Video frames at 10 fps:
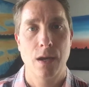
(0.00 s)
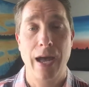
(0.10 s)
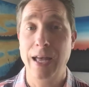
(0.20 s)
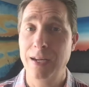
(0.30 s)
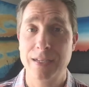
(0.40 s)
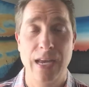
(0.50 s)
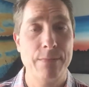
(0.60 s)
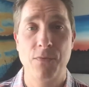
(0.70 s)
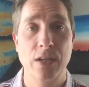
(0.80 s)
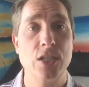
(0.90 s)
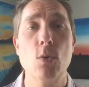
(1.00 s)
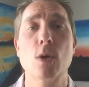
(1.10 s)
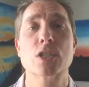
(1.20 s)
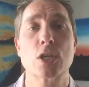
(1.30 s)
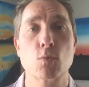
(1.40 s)
I got to tell you, my friends, you are
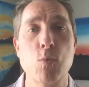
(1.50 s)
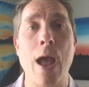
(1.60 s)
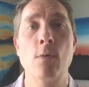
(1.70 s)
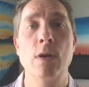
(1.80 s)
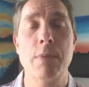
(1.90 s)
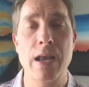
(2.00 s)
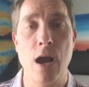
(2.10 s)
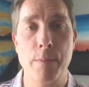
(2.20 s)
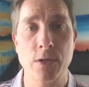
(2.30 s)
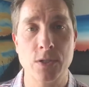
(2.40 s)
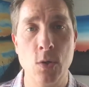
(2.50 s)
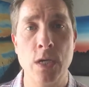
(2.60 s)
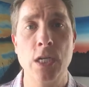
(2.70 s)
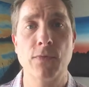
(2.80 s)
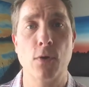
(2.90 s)
surrounded by
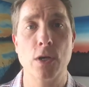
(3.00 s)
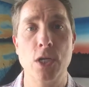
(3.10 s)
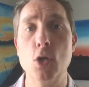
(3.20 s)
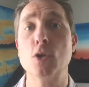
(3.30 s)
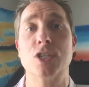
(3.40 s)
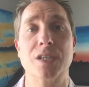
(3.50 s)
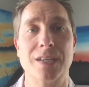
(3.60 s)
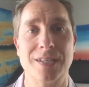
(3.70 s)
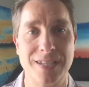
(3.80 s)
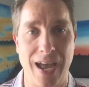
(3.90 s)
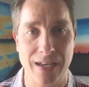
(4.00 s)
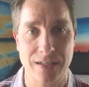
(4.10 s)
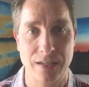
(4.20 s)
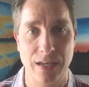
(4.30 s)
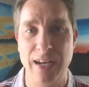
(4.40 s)
opportunities for huge
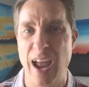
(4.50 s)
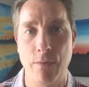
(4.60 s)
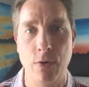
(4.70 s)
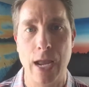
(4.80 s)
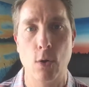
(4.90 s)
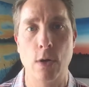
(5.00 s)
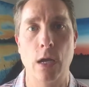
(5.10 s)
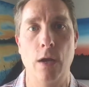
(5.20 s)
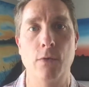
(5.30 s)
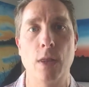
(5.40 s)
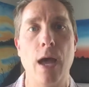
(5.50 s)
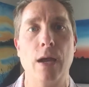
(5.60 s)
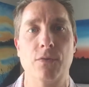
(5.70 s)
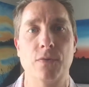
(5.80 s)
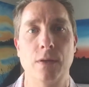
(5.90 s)
success in every area of your
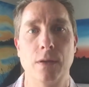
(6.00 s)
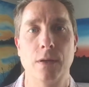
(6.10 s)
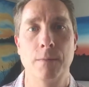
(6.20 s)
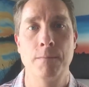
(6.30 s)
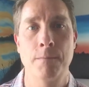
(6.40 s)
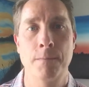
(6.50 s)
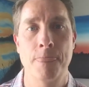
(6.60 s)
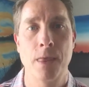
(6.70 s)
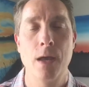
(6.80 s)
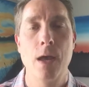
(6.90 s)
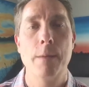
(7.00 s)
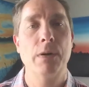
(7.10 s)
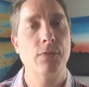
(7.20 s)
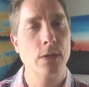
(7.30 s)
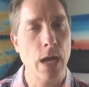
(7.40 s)
life.
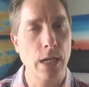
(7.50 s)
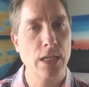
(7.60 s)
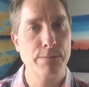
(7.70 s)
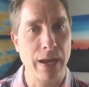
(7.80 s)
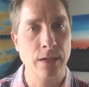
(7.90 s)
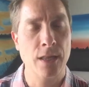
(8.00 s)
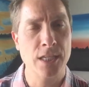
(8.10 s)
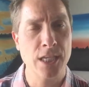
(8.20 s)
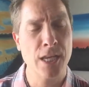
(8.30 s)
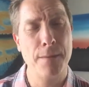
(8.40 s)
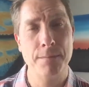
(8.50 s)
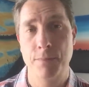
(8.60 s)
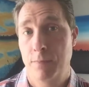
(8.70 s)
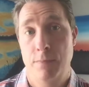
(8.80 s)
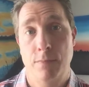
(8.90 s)
But if you're not expecting to see them,
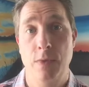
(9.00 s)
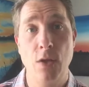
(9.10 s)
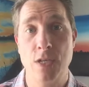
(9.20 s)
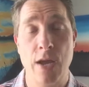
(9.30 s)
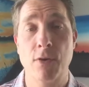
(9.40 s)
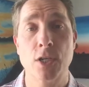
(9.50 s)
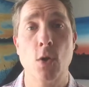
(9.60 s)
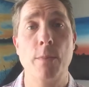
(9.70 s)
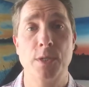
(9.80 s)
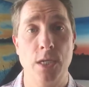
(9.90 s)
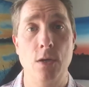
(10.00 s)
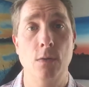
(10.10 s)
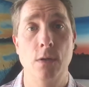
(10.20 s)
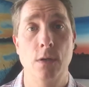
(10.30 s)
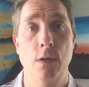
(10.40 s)
they'll never show up to you.